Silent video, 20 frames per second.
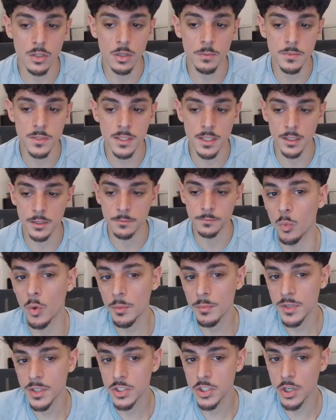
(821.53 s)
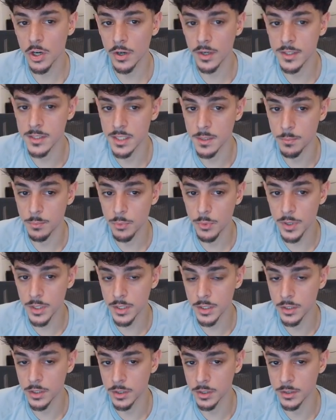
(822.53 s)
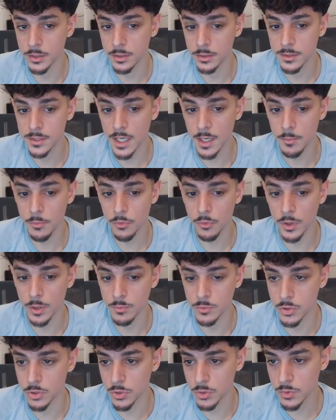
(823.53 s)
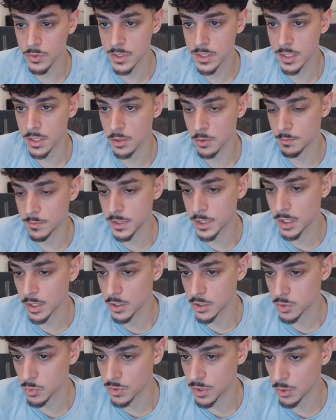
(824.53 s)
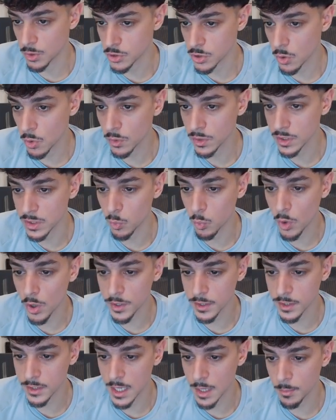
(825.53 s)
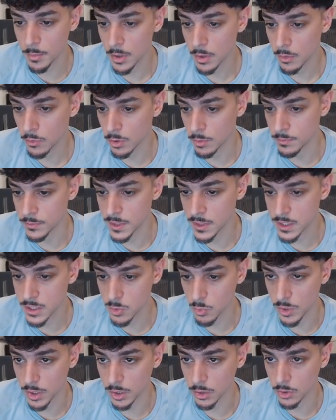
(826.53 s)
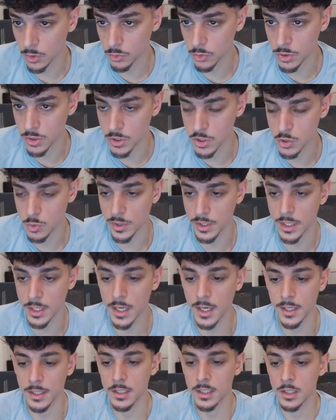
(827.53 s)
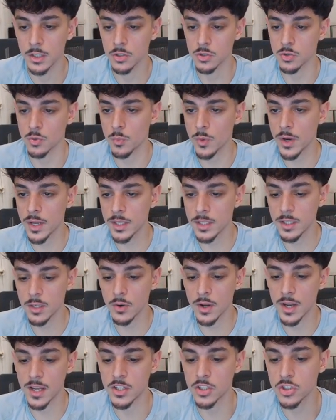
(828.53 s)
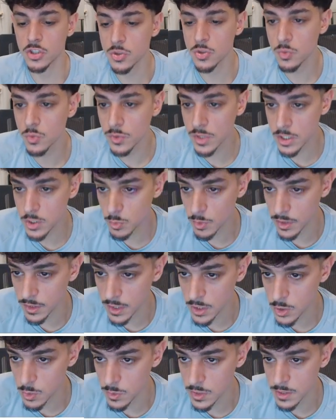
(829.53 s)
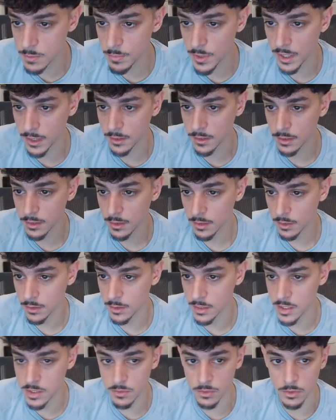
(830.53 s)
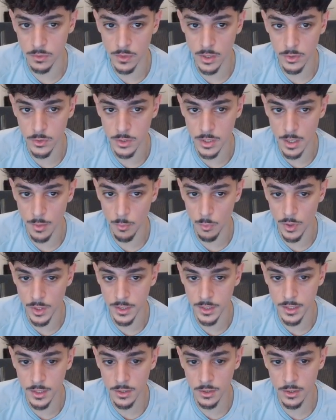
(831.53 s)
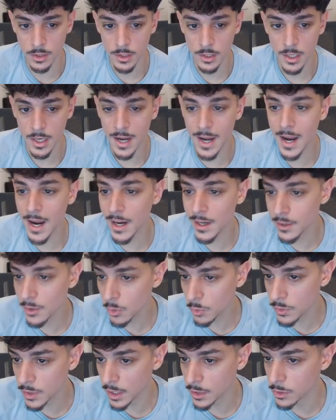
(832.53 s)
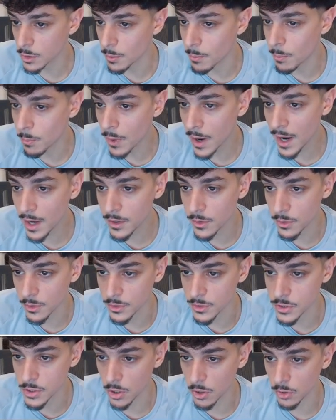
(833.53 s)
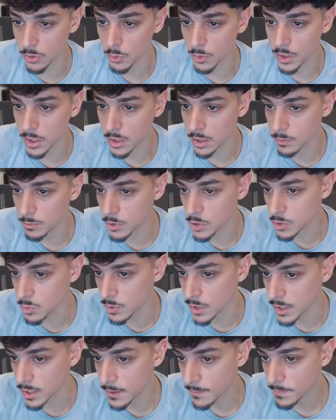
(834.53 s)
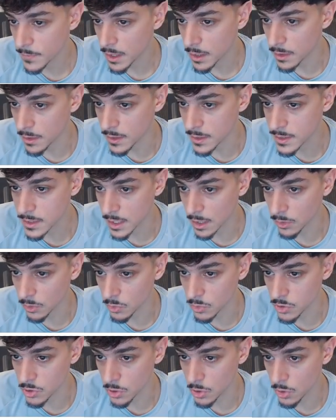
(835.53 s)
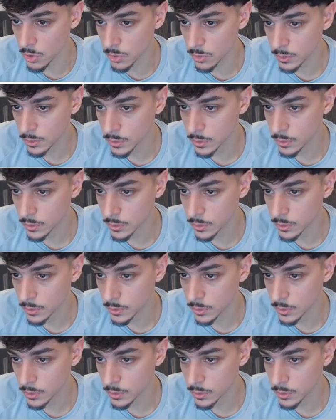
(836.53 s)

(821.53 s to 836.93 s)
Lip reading: upside. 1-minute chart is a pretty good time frame to use here because there's only one gap from this swing low to this swing high. So right here, as soon as we disrespect this fair value gap right here, I know that the buyers are located between this candle's low,